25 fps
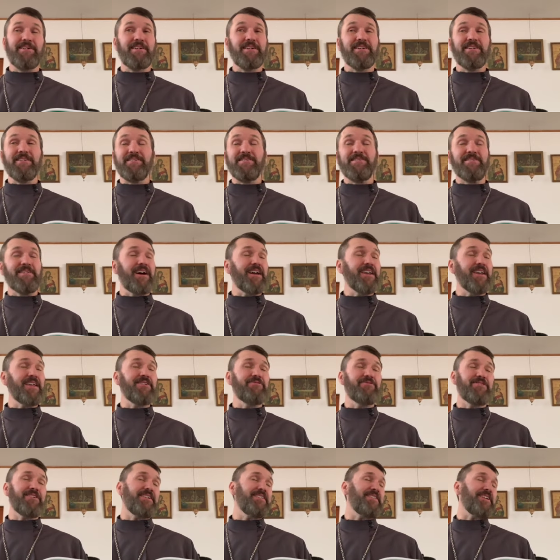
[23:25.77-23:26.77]
Not
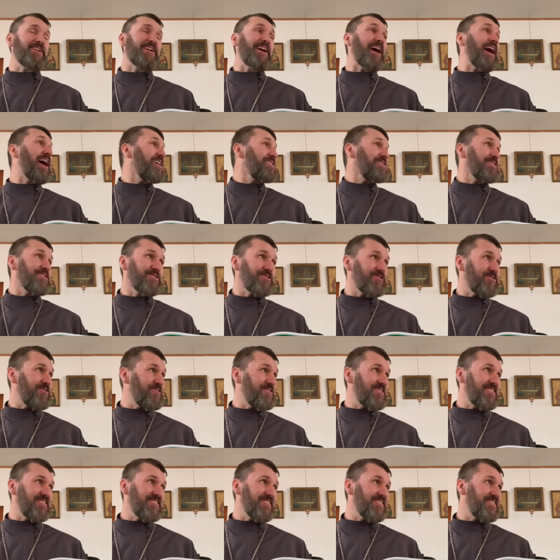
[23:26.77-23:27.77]
even in the Catholic
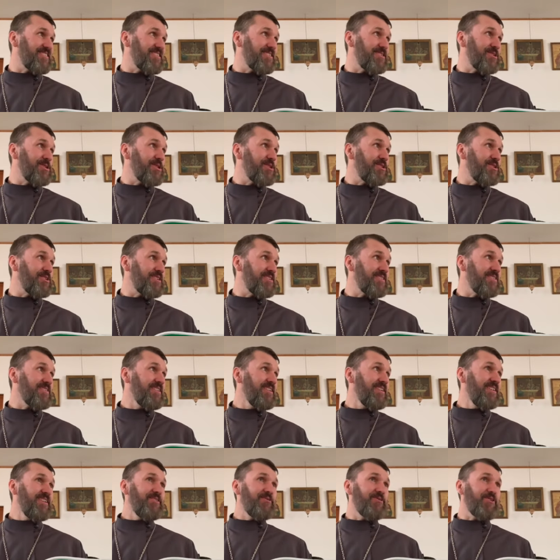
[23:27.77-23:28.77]
Church is this a teaching,
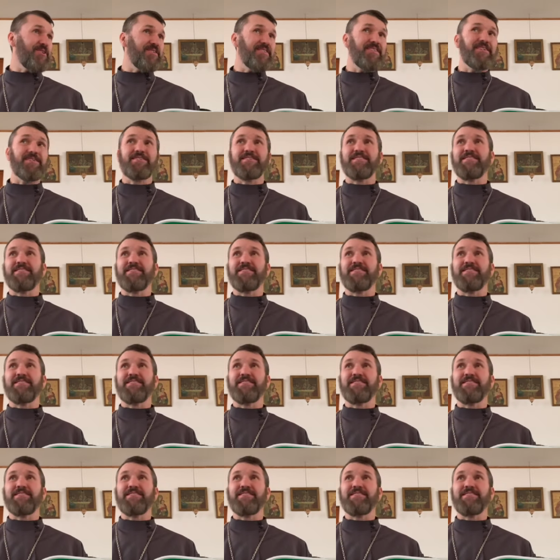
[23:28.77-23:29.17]
where the